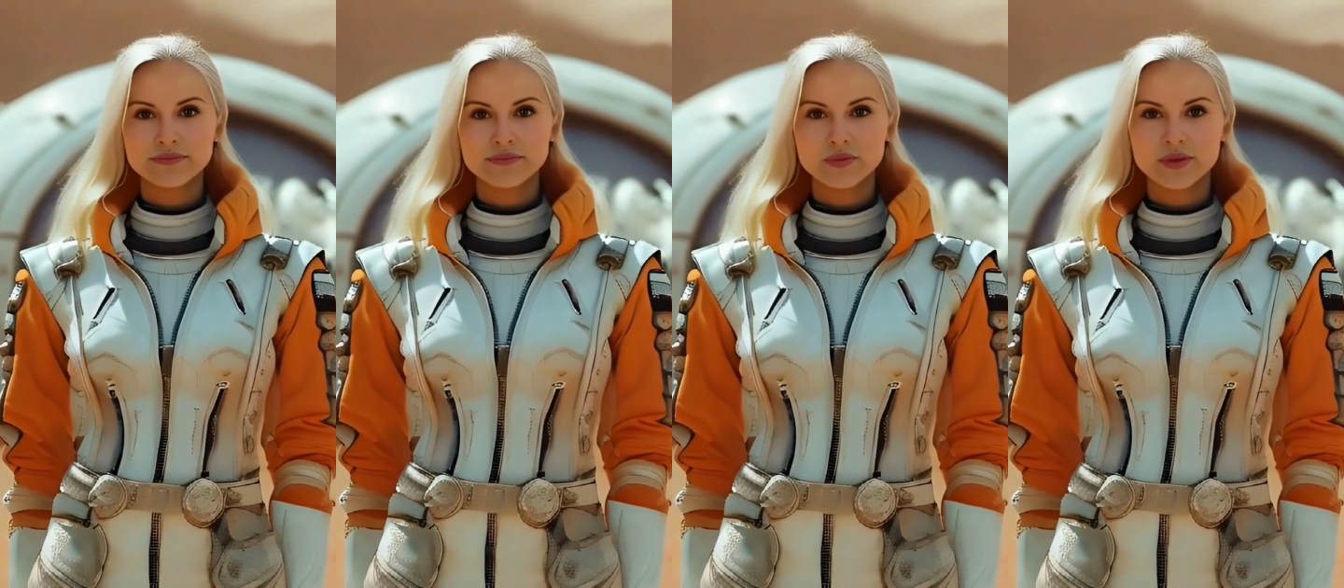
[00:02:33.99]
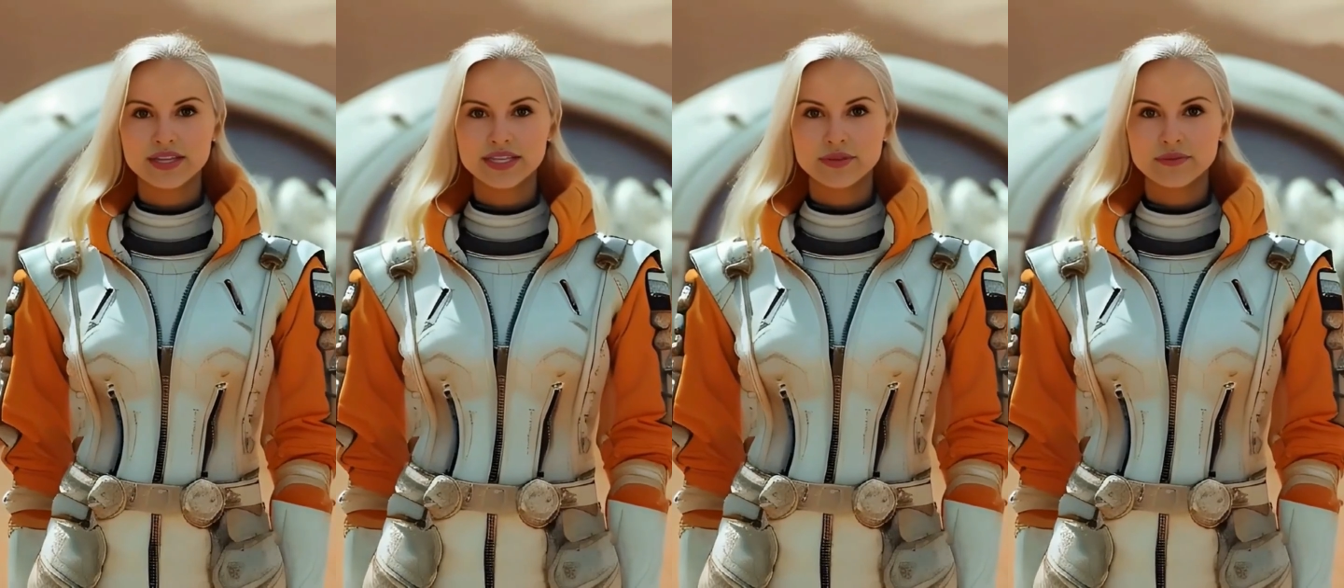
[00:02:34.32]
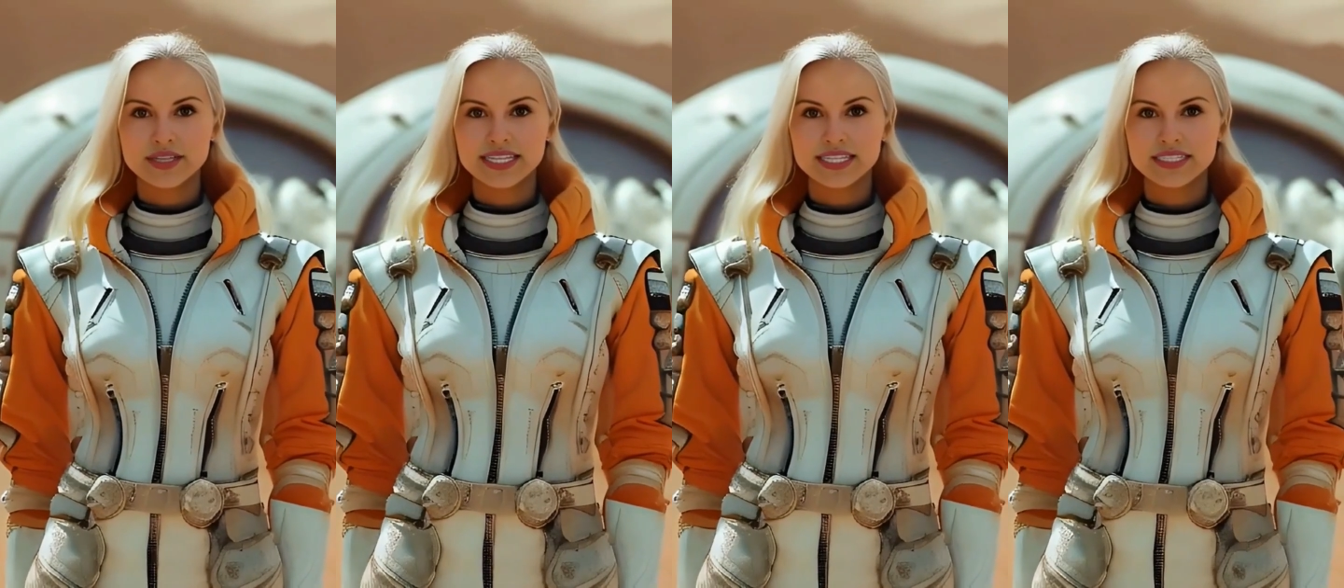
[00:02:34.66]
But when they were
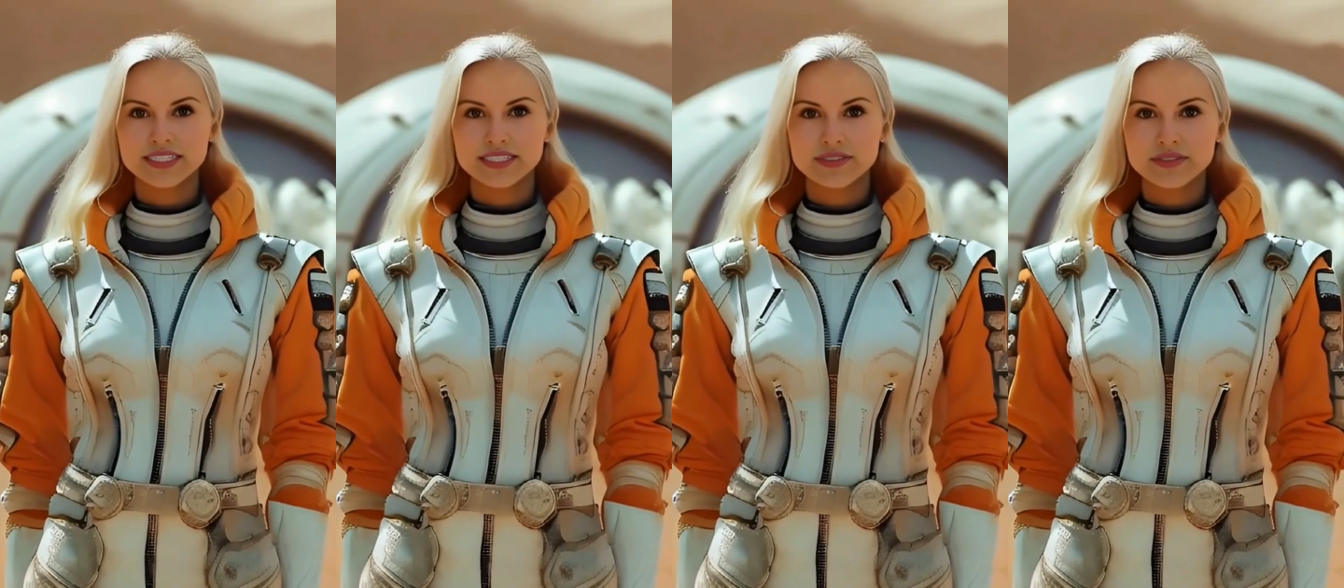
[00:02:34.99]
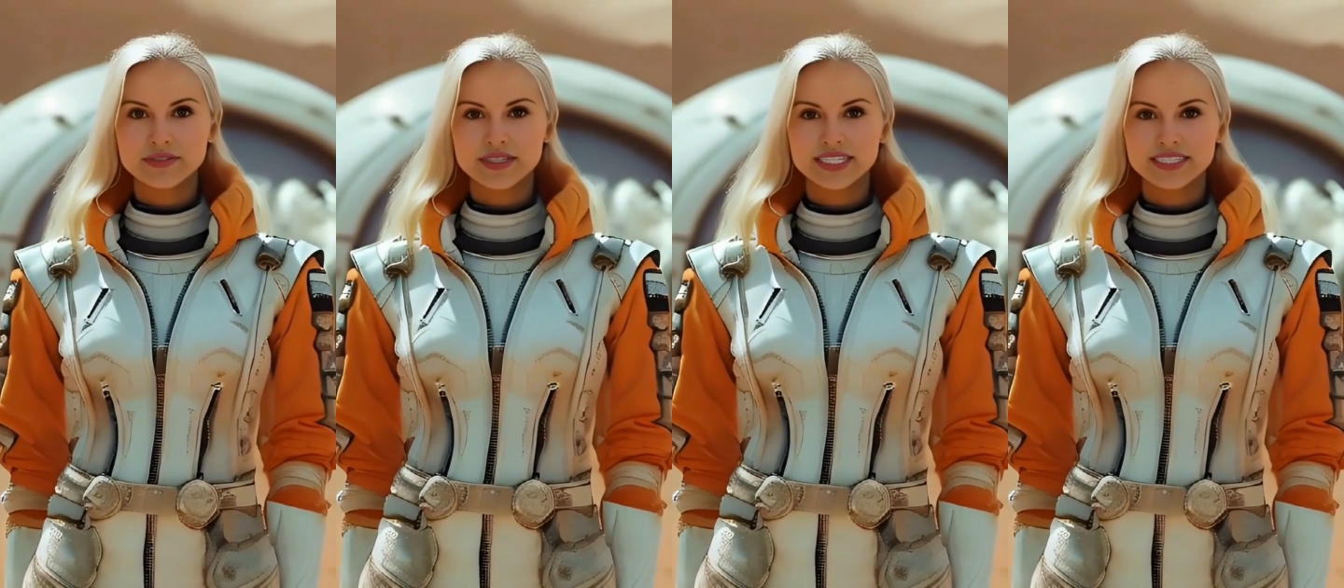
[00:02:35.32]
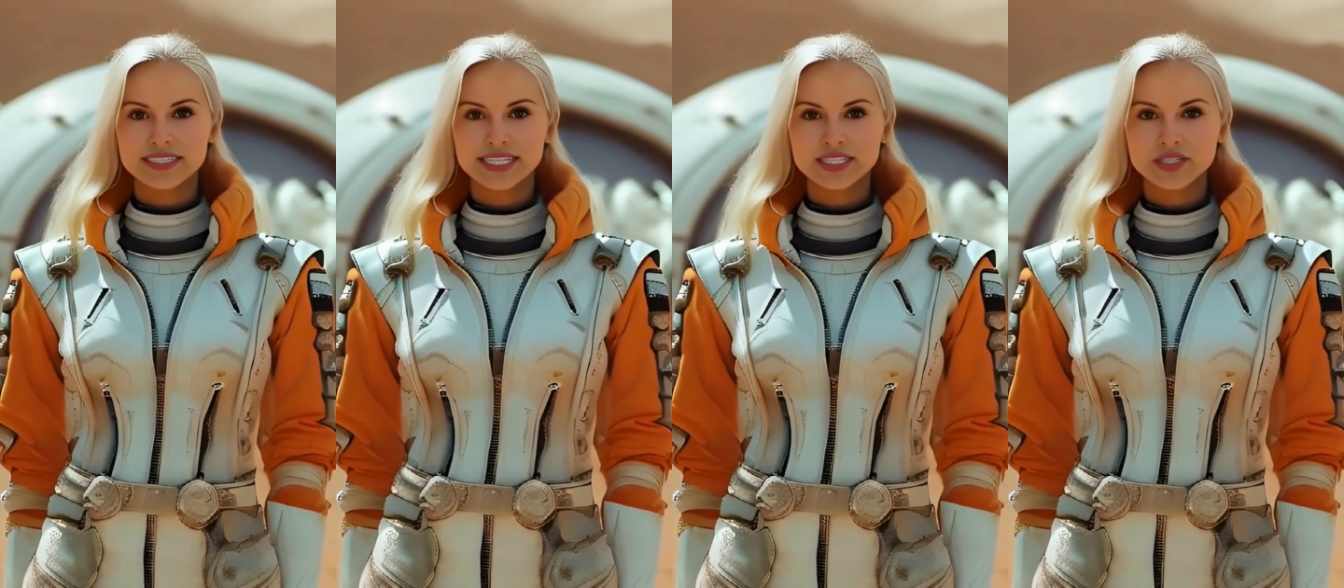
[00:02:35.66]
released, the face
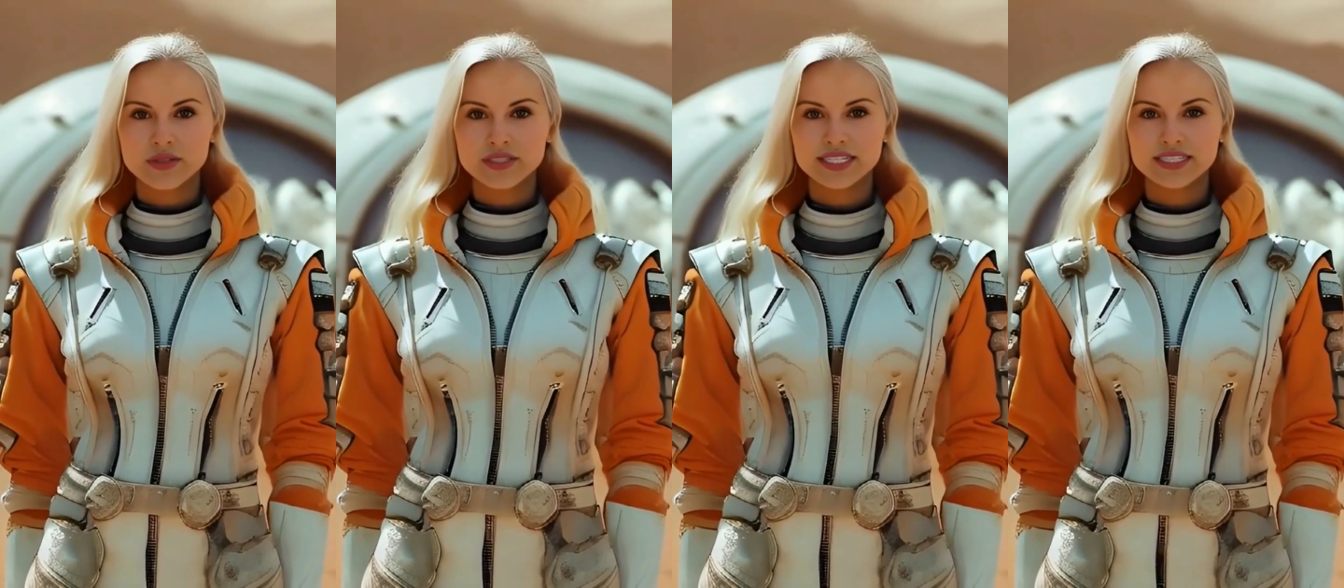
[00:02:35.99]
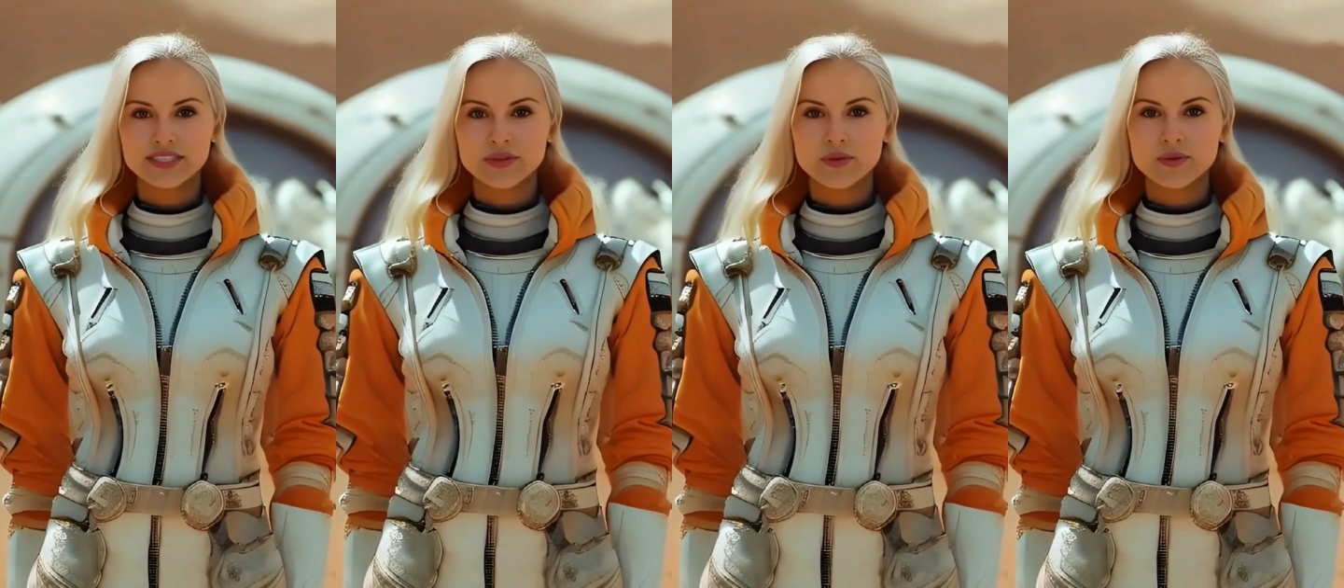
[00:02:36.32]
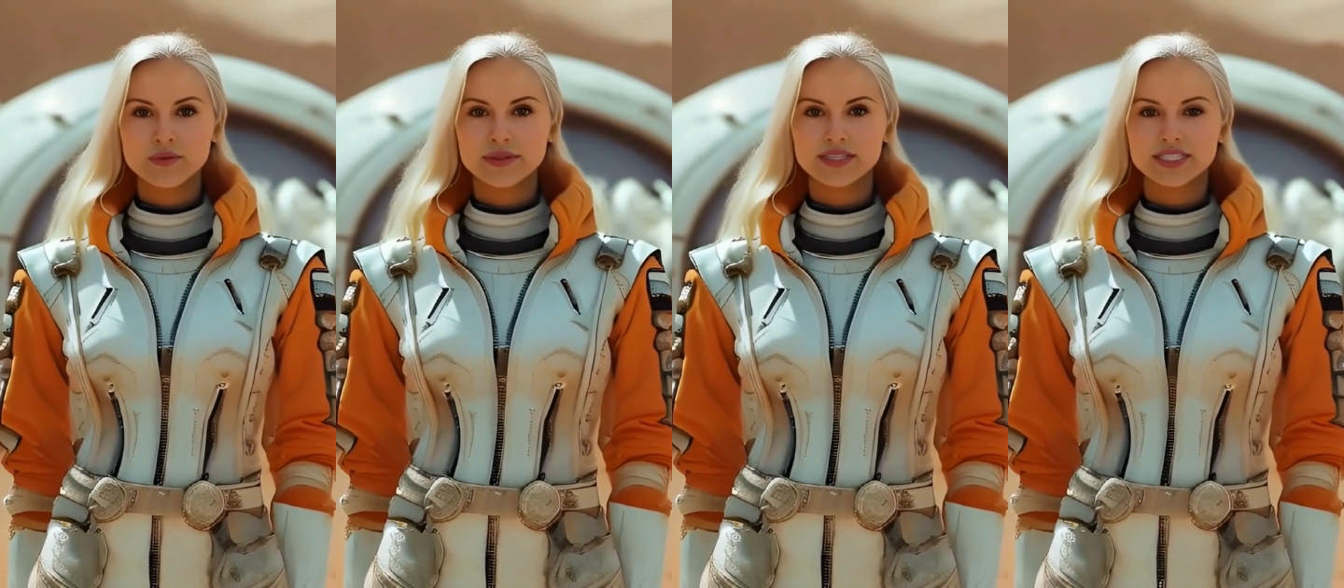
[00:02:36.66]
seemed altered,
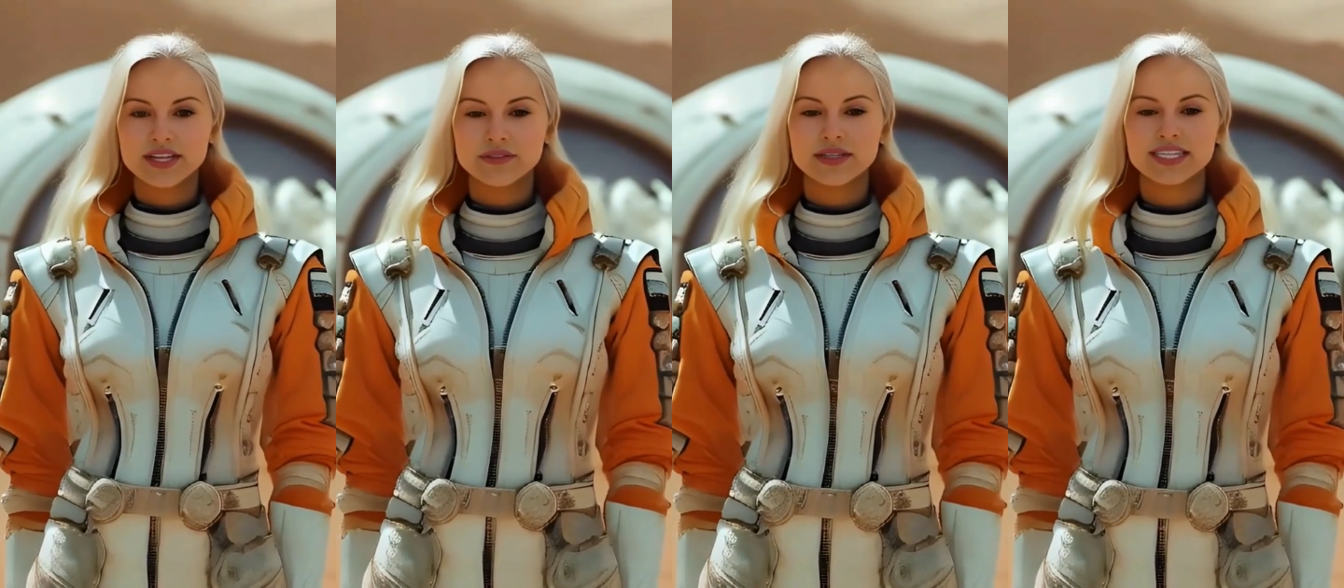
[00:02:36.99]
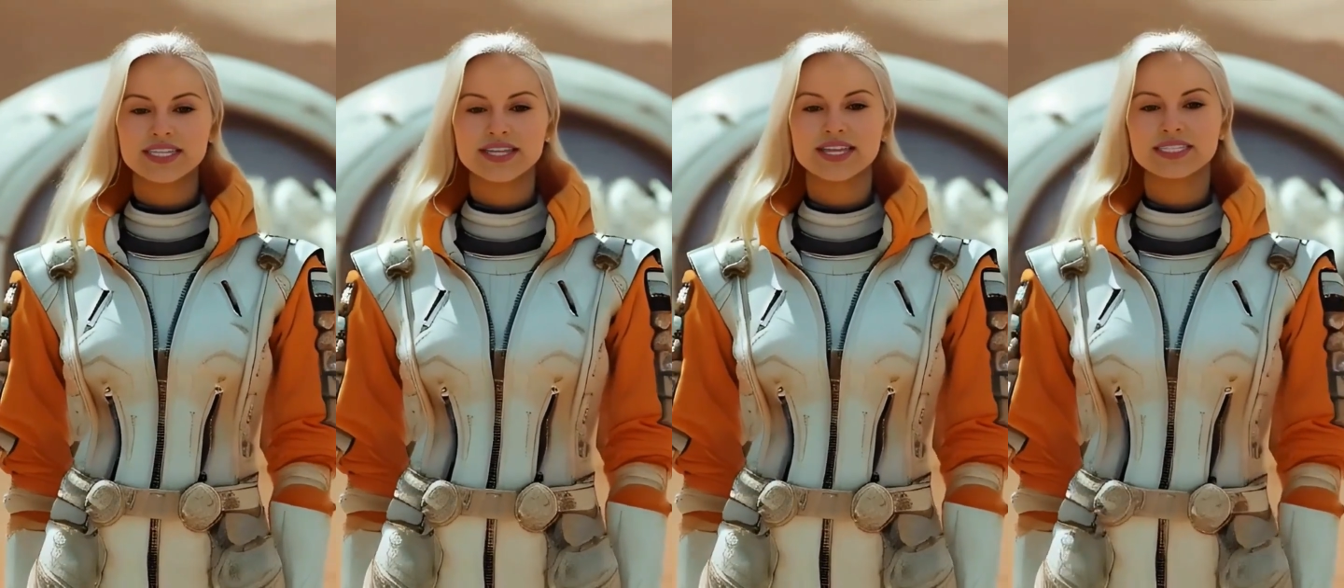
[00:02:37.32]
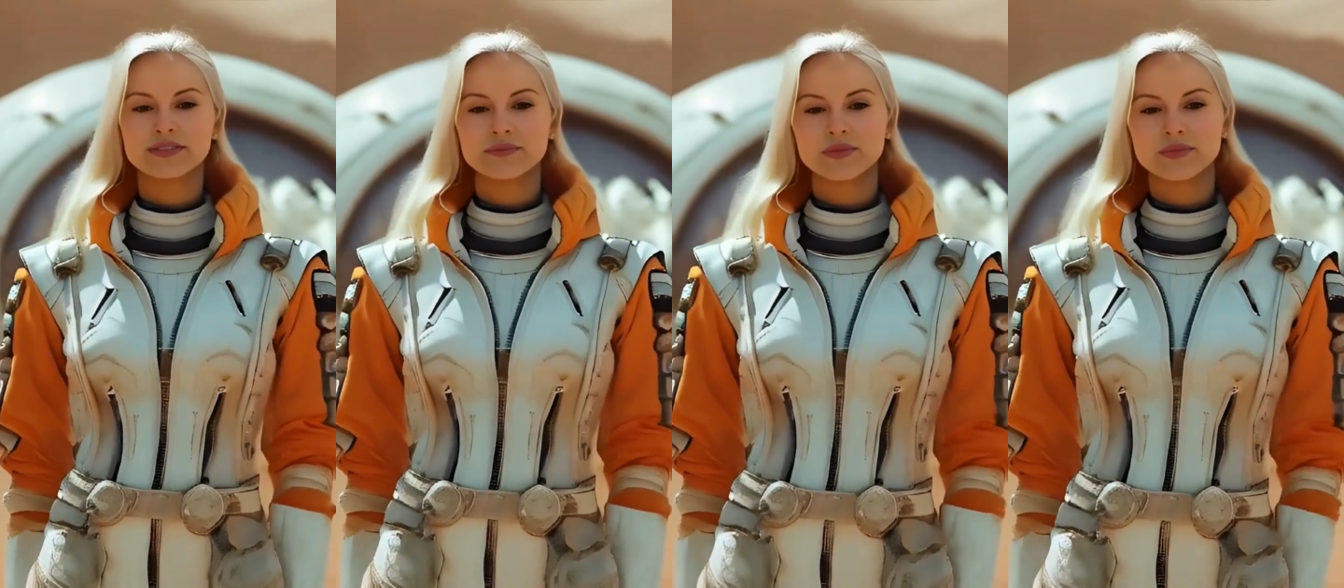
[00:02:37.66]
almost
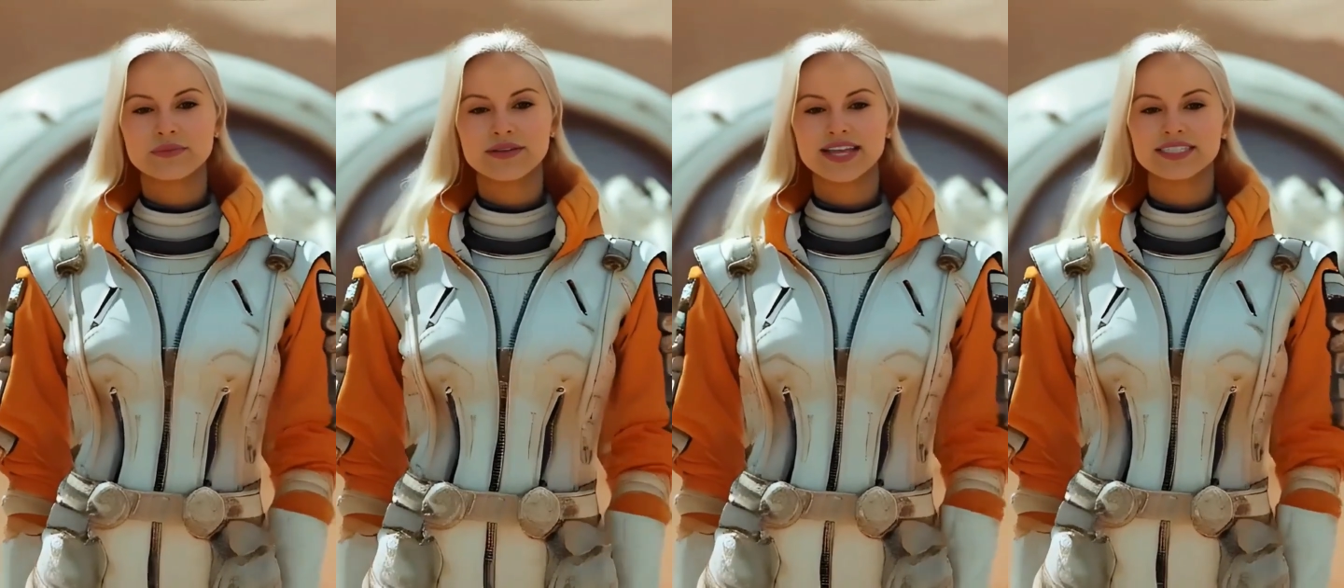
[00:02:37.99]
unrecognizable,